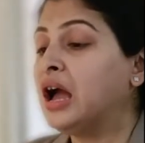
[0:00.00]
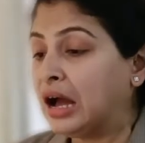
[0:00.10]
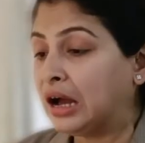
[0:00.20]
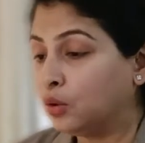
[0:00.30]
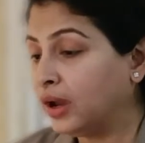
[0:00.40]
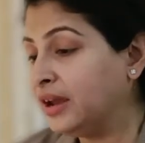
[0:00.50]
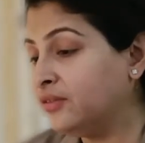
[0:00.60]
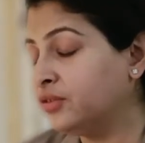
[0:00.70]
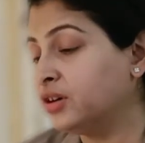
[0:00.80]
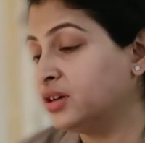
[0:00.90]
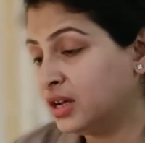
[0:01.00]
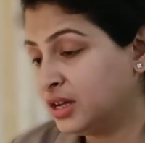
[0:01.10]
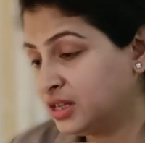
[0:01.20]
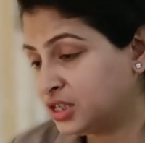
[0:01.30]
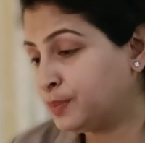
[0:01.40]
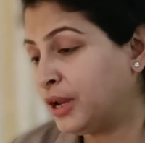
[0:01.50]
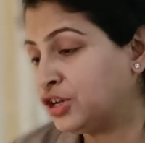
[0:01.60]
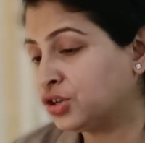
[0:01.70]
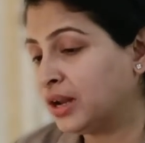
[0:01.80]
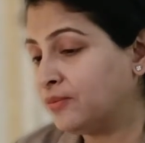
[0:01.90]
However,
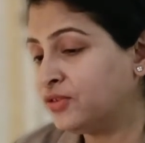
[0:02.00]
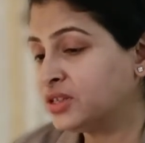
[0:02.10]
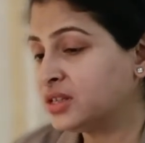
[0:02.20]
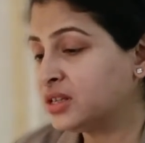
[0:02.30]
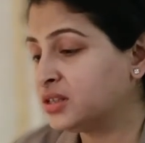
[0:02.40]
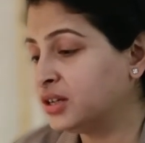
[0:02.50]
special emphasis